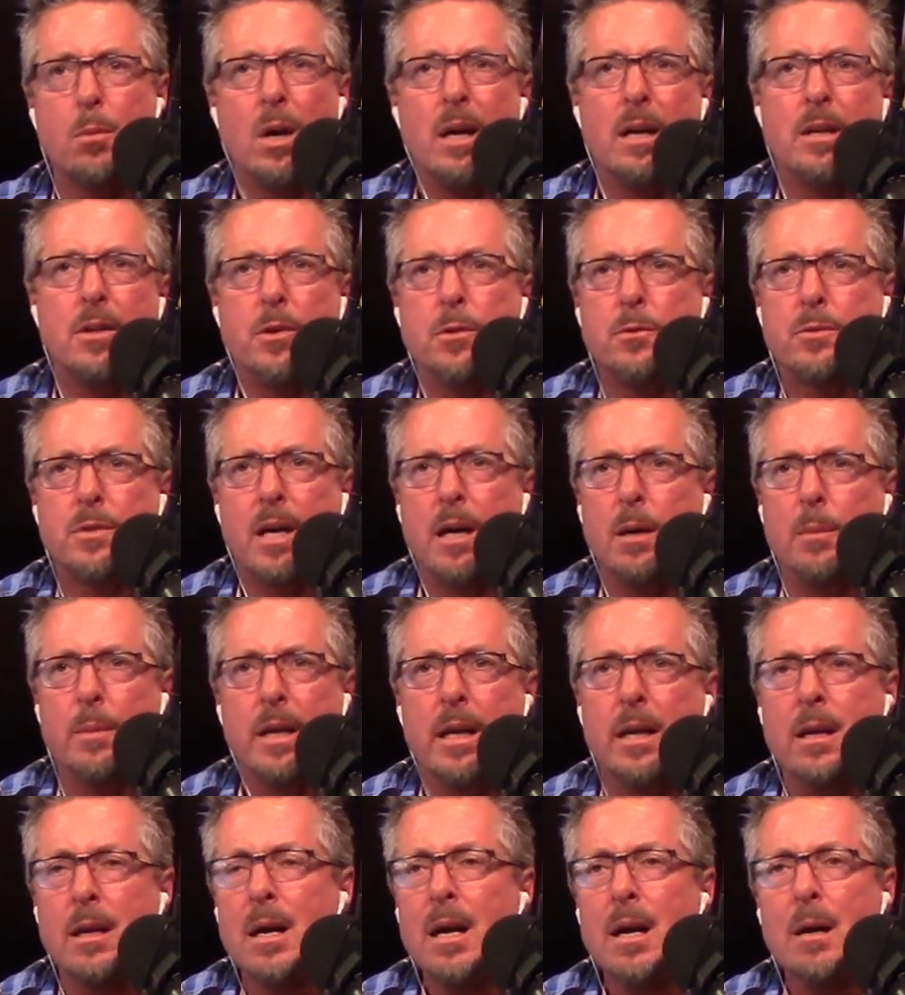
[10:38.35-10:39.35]
What, you tell
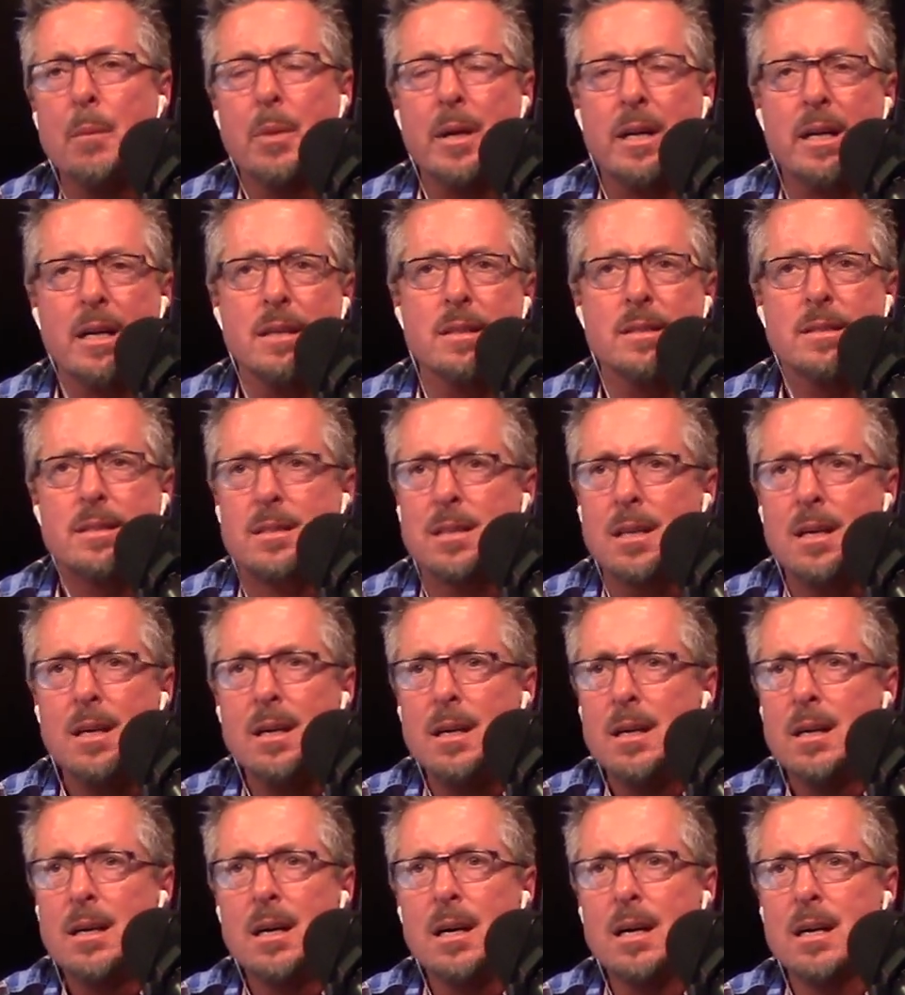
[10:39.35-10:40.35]
me, because
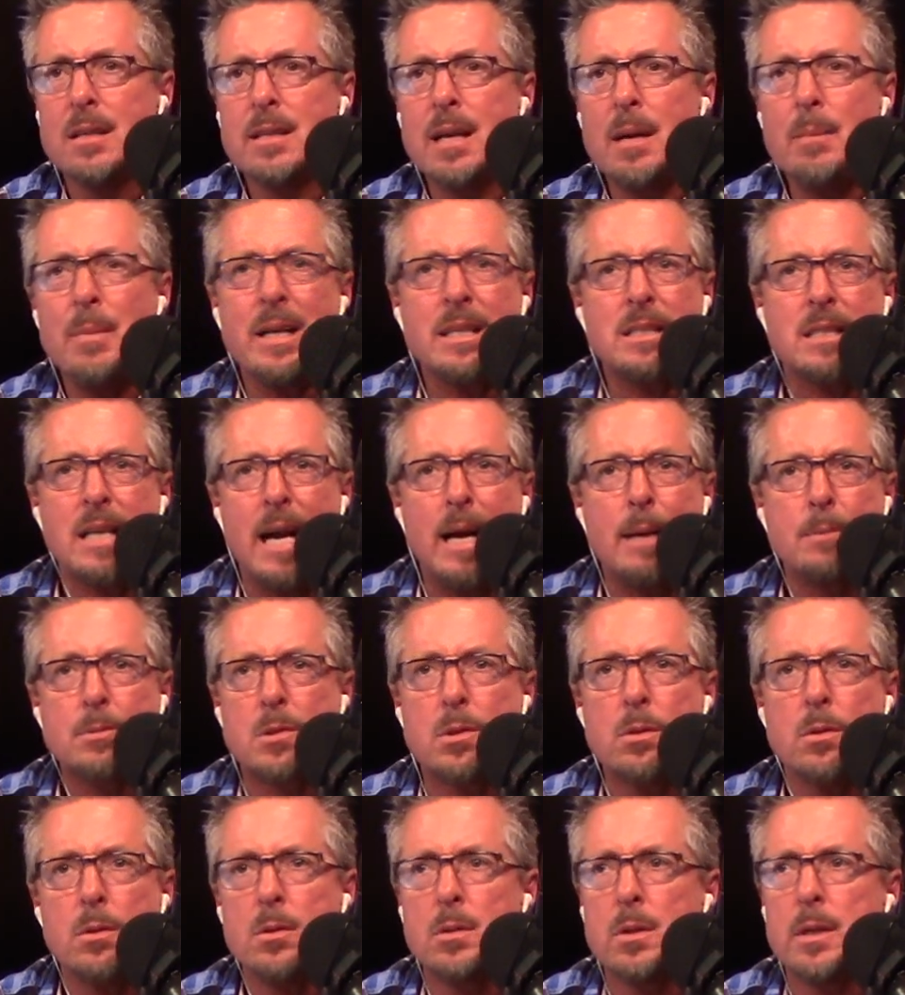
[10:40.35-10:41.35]
that makes
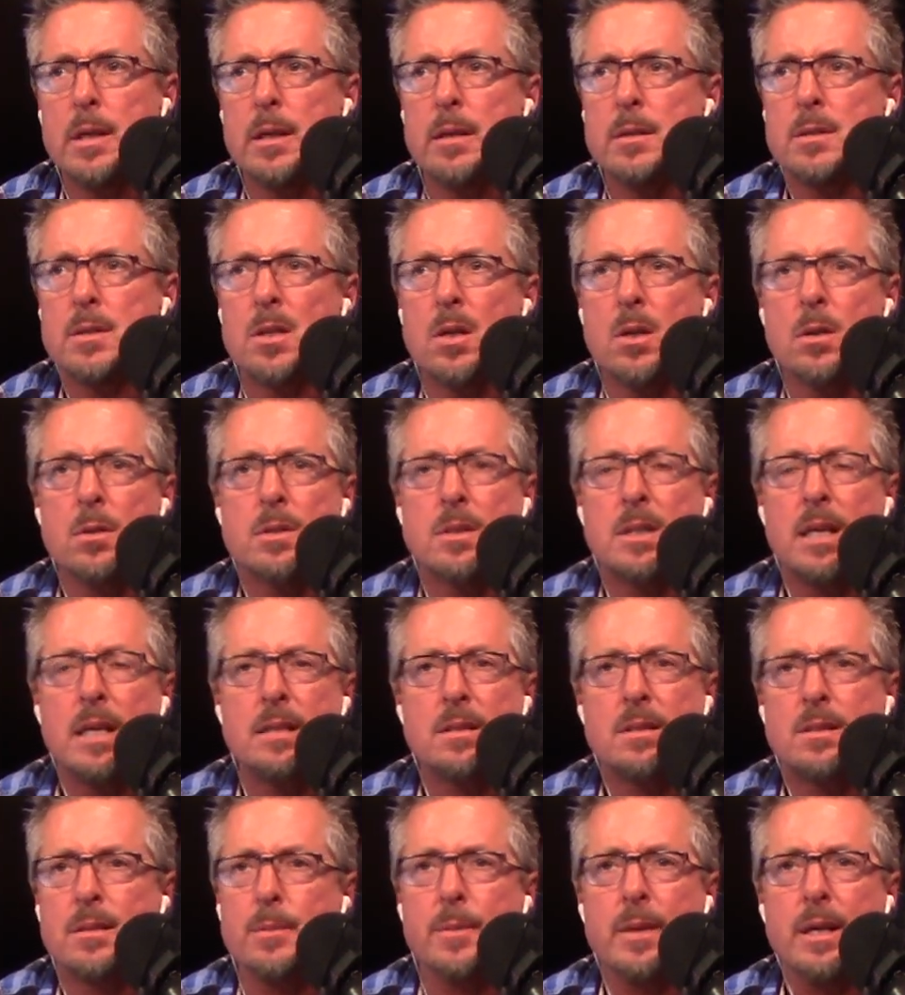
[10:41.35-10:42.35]
absolutely zero
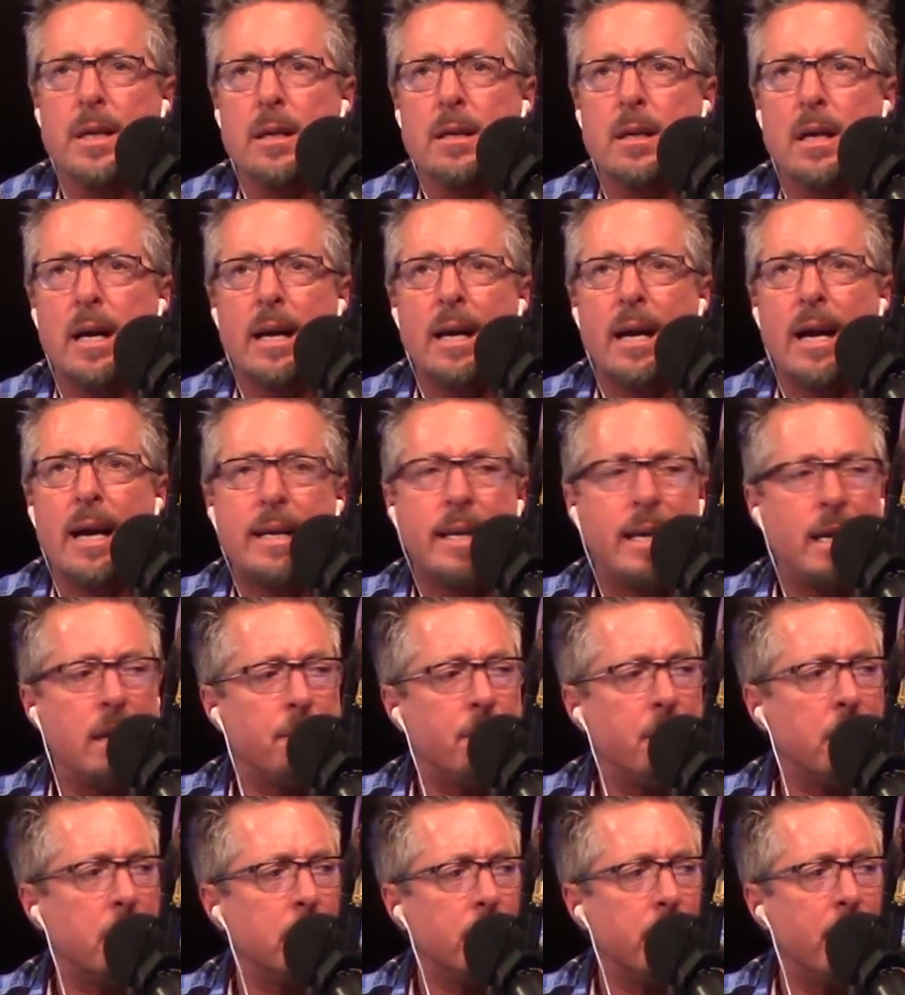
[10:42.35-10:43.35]
sense to me. I
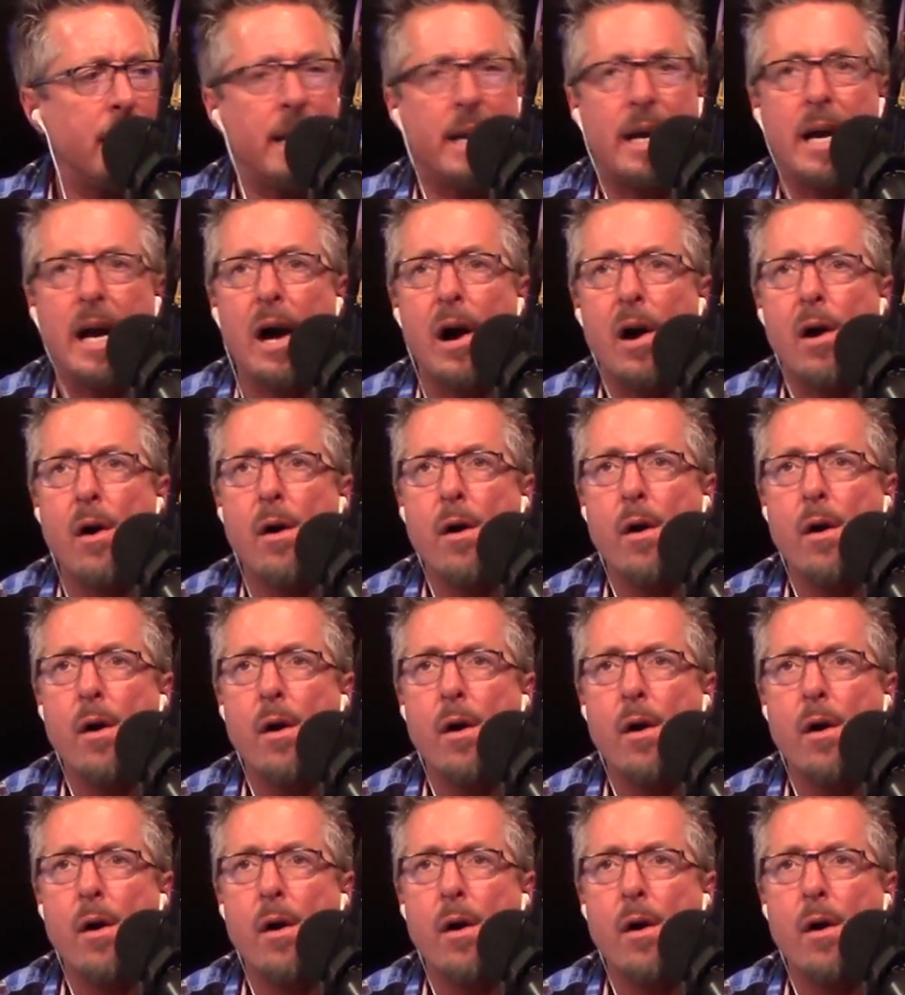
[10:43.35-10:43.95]
can't figure that out.